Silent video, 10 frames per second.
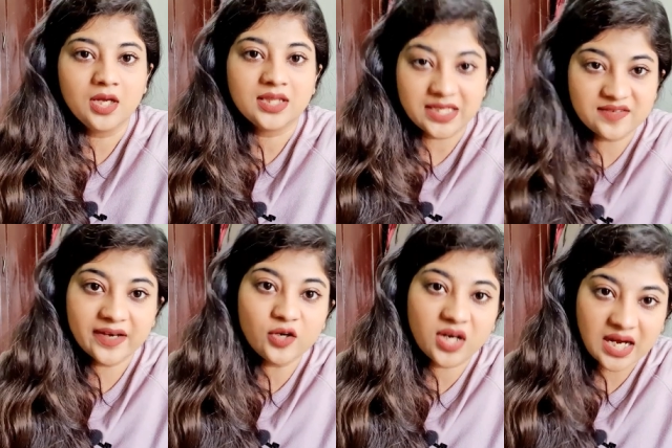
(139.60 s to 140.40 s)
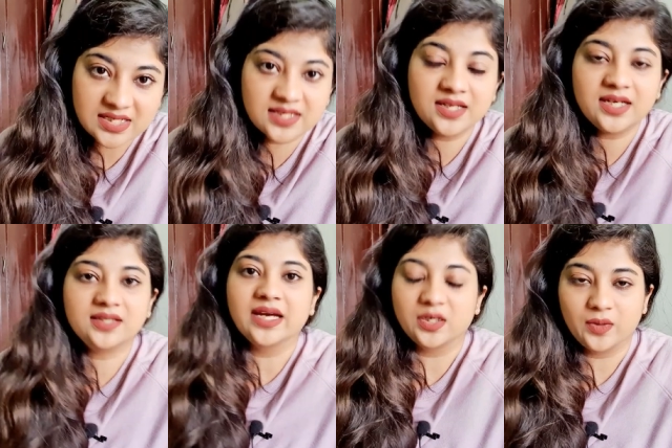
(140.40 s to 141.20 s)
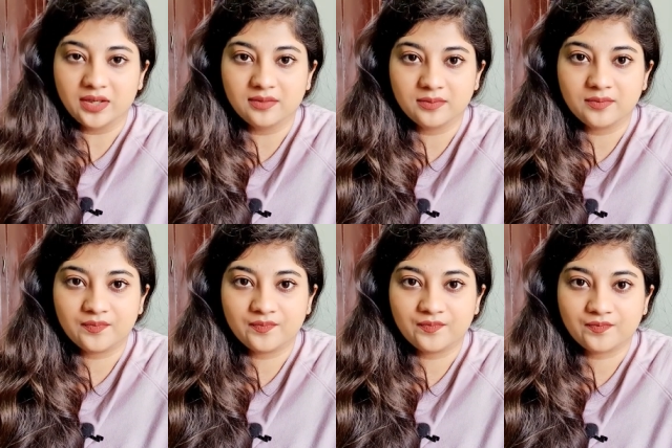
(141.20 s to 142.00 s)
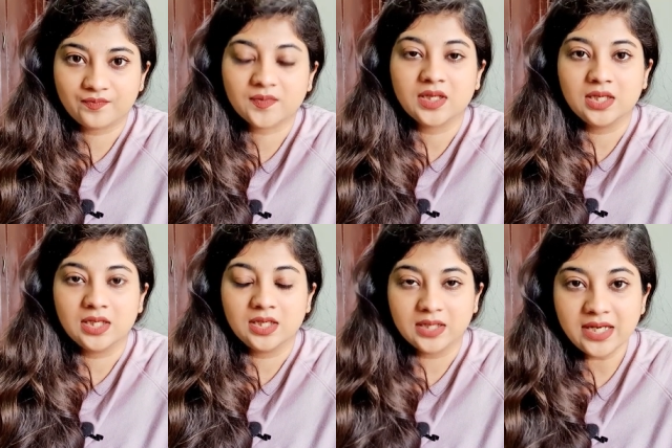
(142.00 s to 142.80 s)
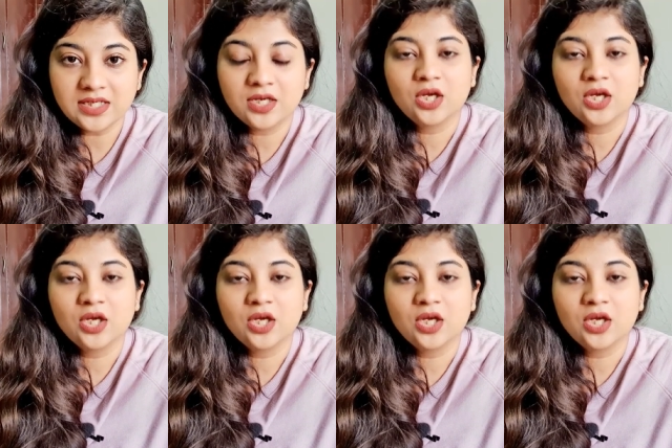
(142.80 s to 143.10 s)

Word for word: that's why you're answering it that way. Right?